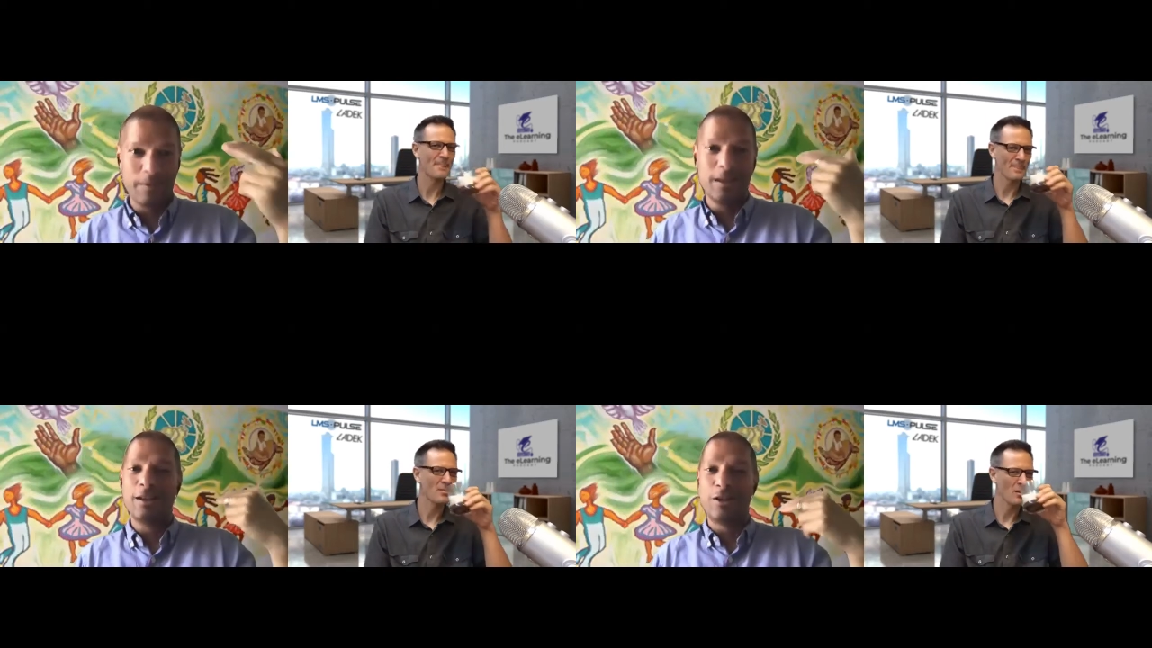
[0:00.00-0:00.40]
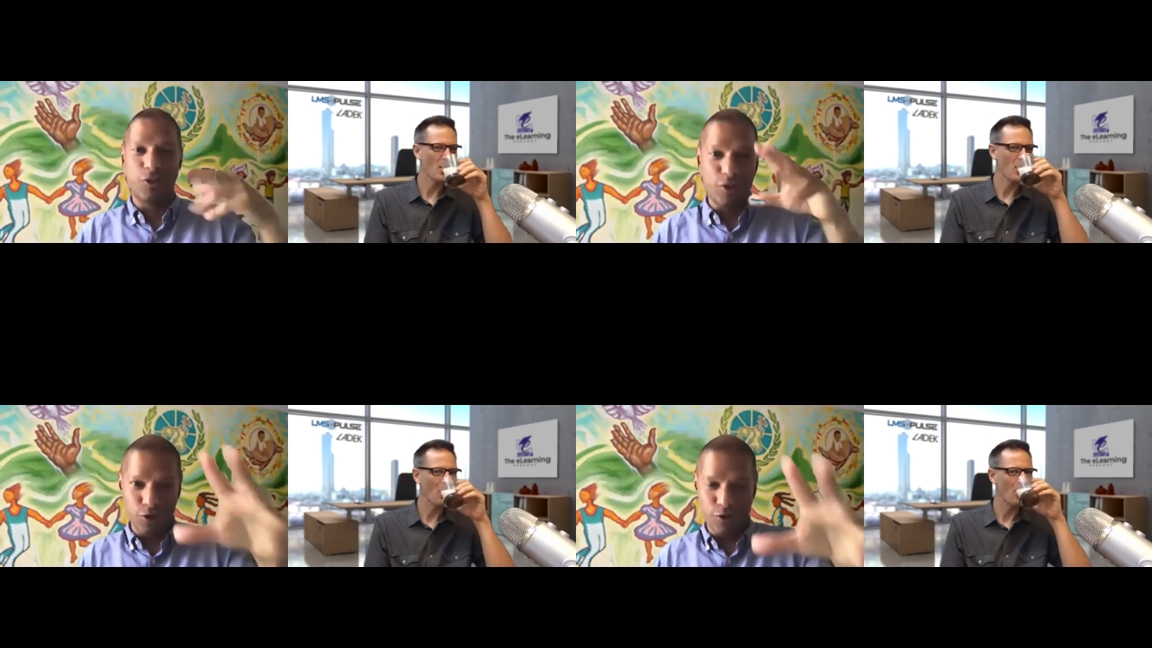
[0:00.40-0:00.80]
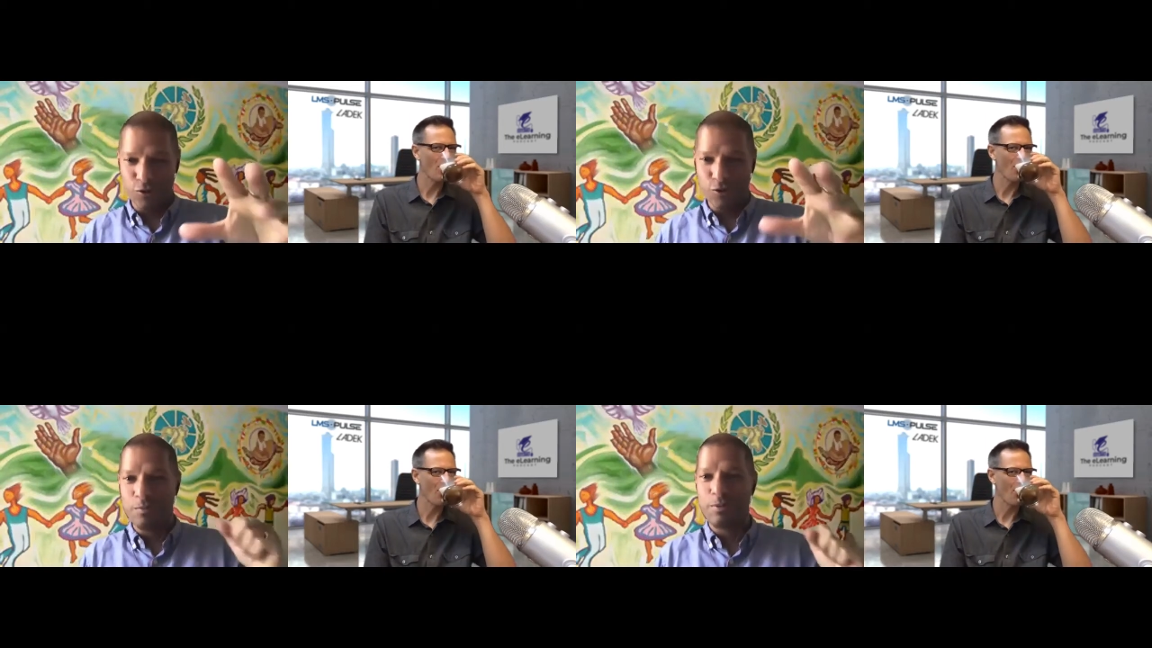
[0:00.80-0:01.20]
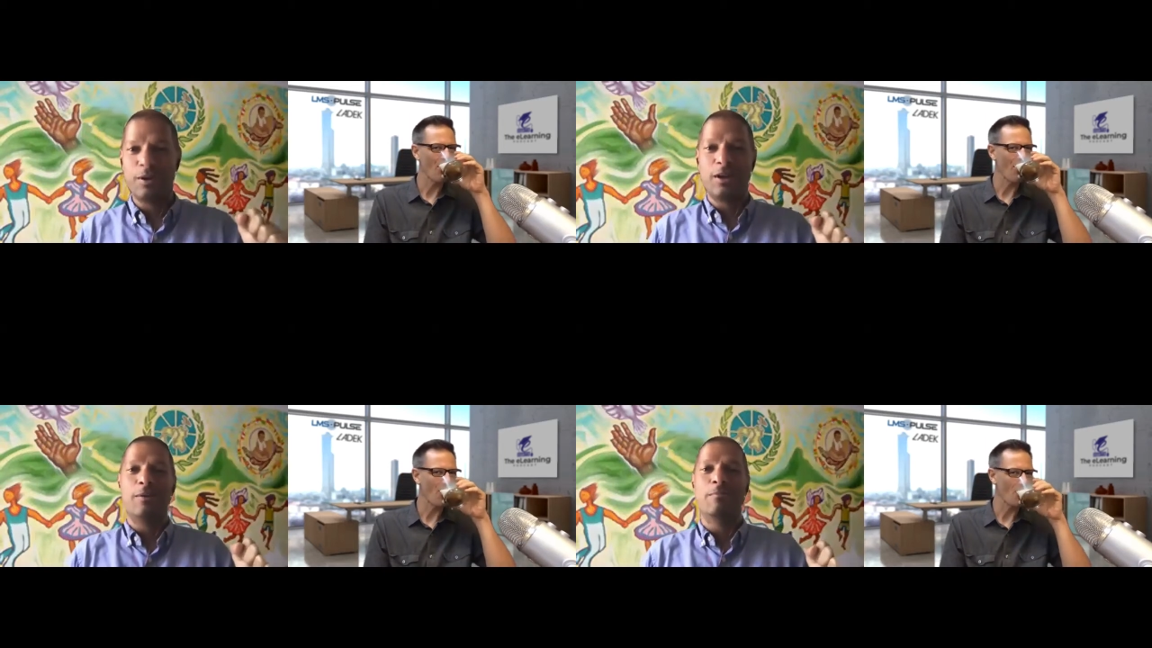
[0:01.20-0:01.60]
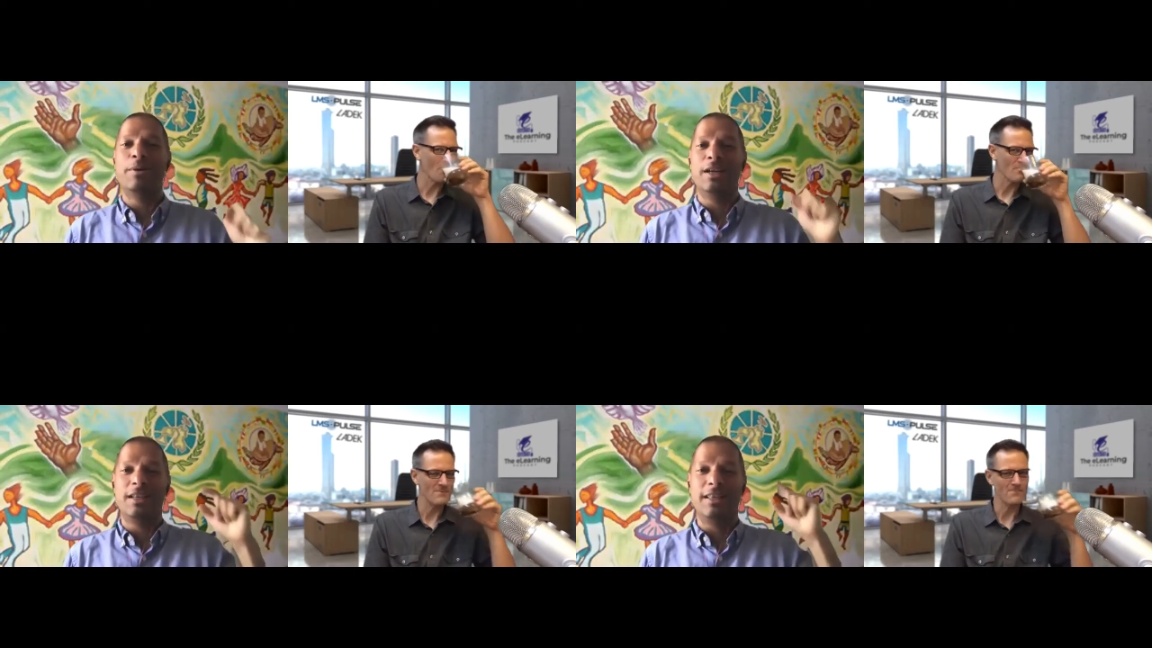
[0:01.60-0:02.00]
Speaker 1: to your group but
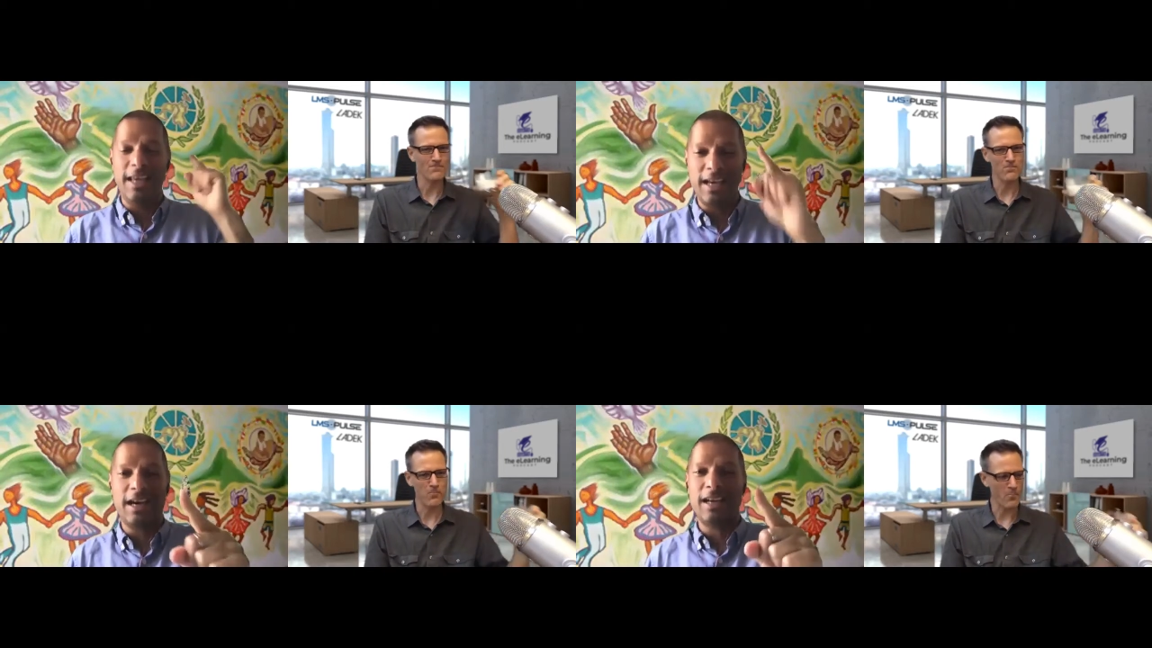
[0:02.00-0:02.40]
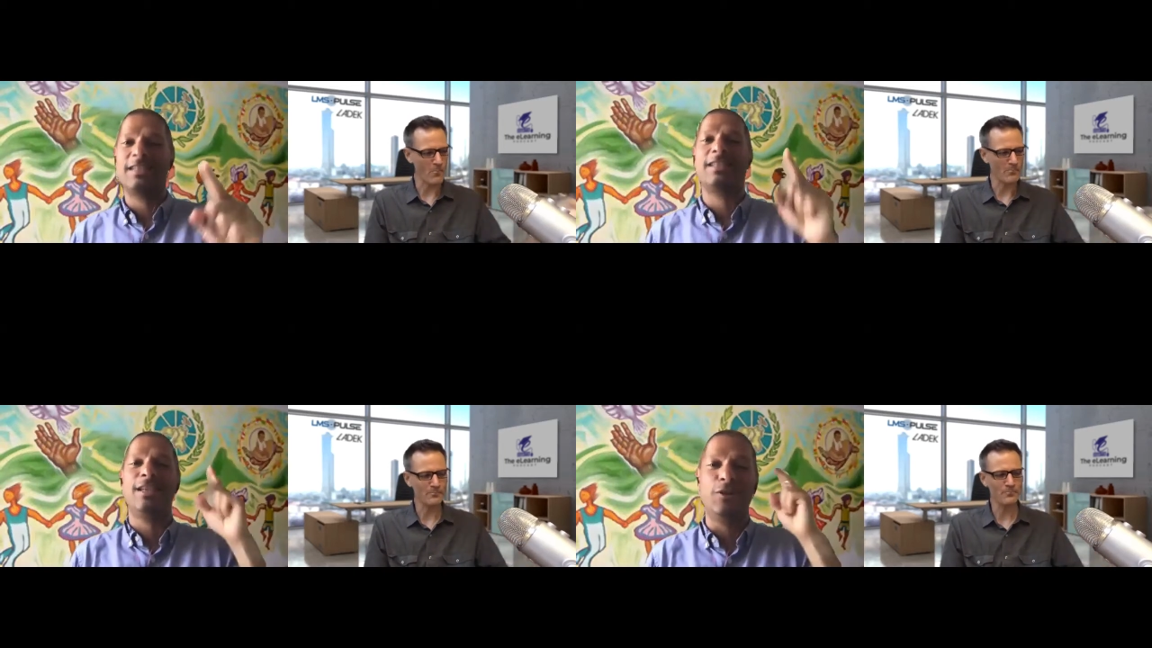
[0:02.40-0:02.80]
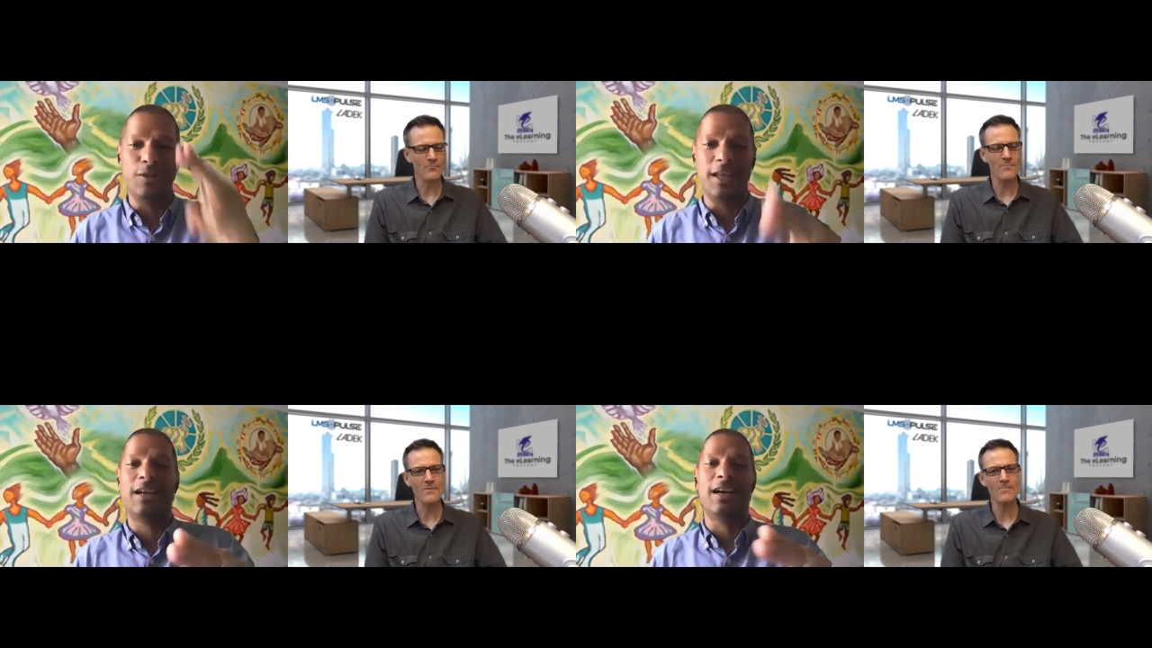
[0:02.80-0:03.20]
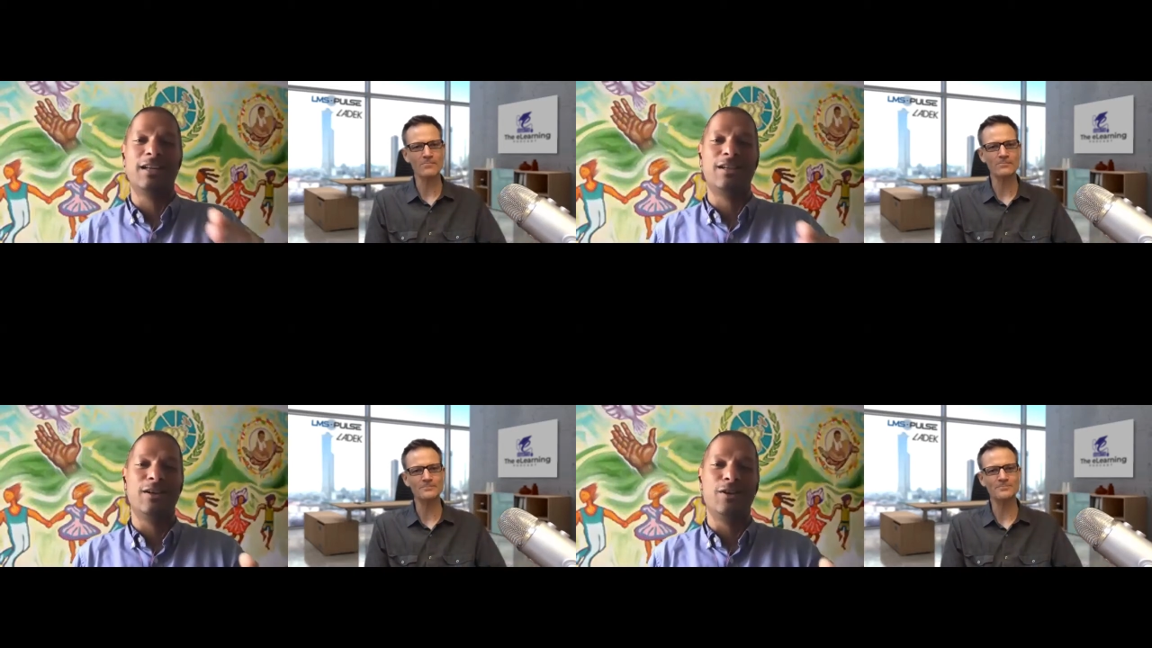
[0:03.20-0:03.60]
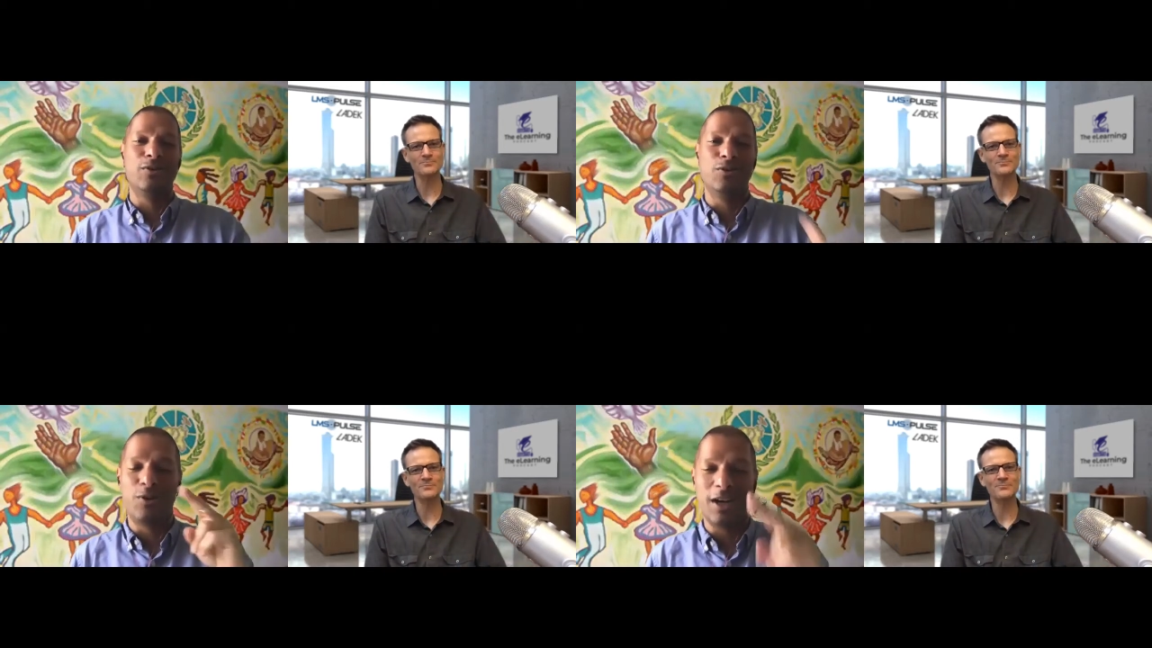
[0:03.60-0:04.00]
they can't see you they can't hear you you
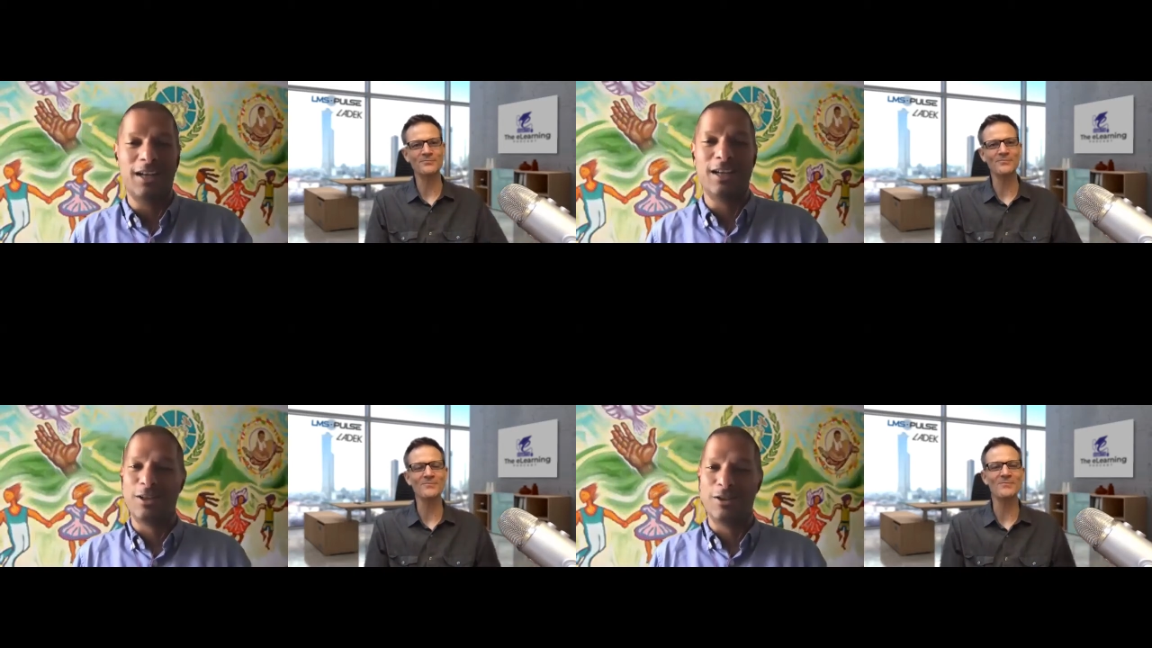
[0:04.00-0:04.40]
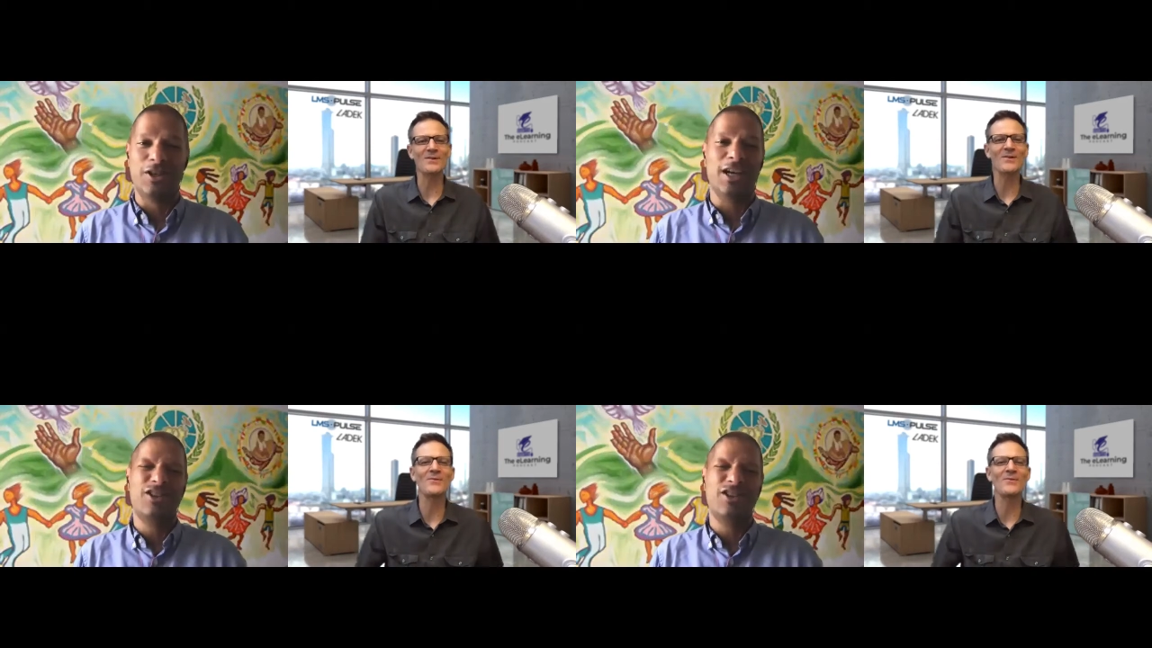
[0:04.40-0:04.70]
can't interject